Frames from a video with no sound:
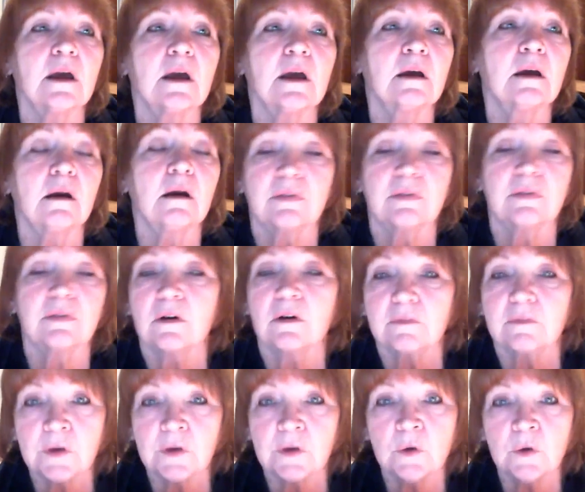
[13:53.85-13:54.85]
And I thought
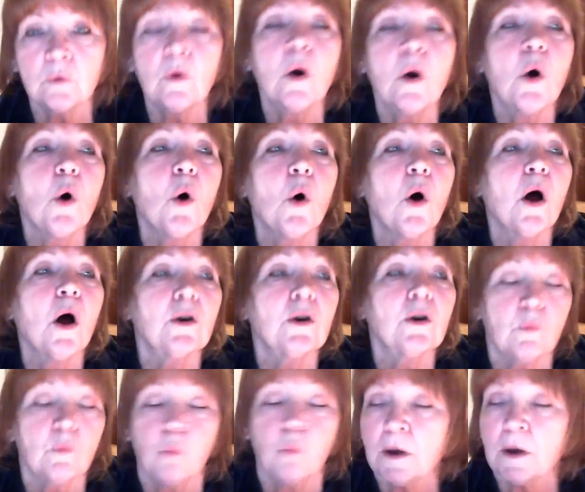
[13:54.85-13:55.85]
of you.
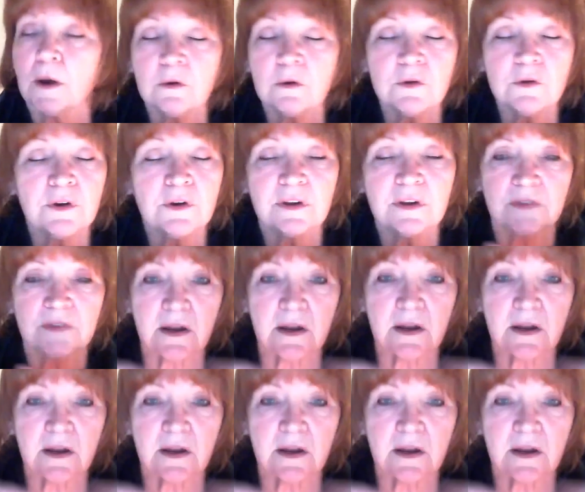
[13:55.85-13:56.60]
Why don't you get that